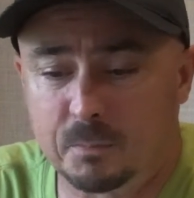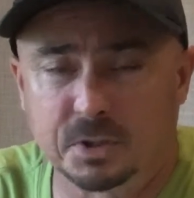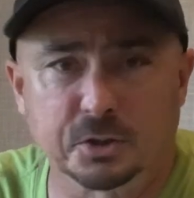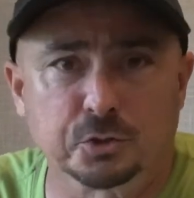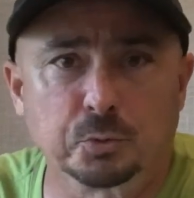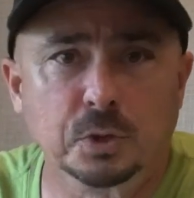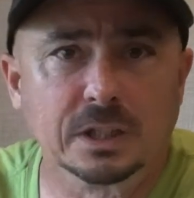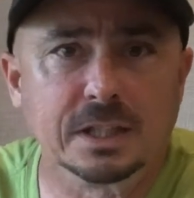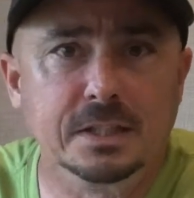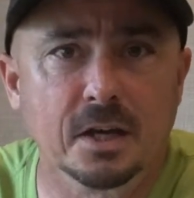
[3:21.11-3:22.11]
but there's
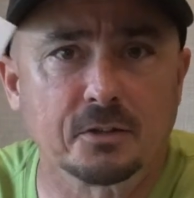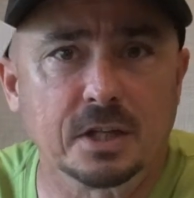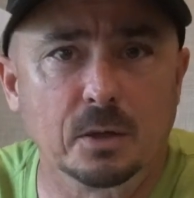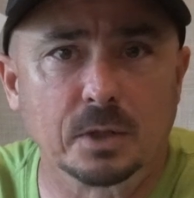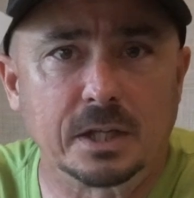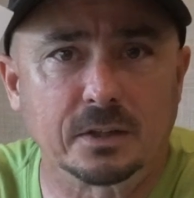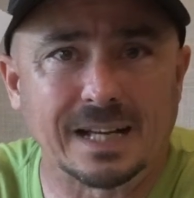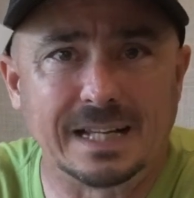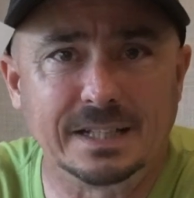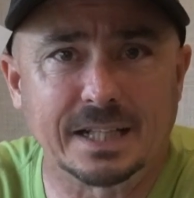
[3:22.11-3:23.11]
really nothing on here
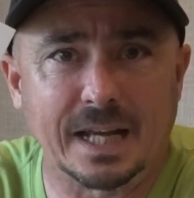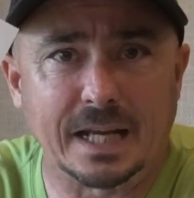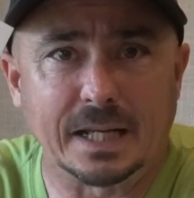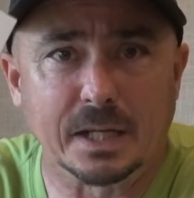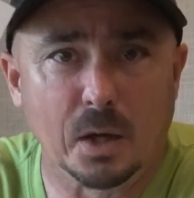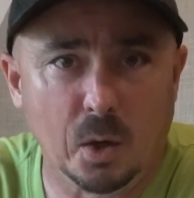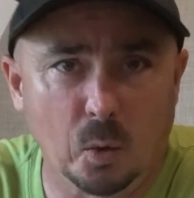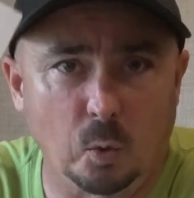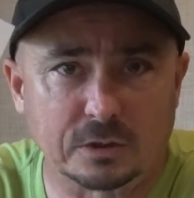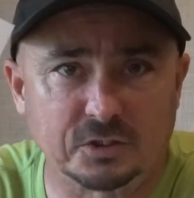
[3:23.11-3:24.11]
indicating
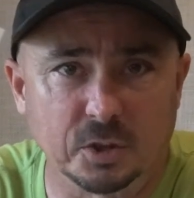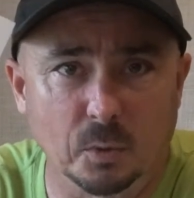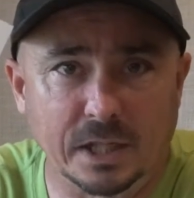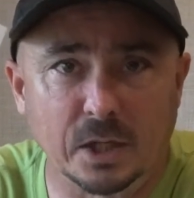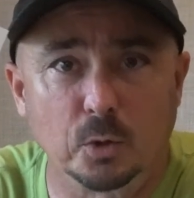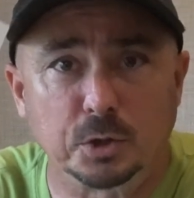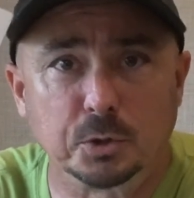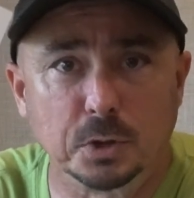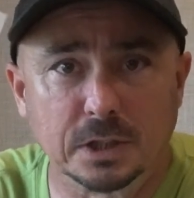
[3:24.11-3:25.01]
what's going on. You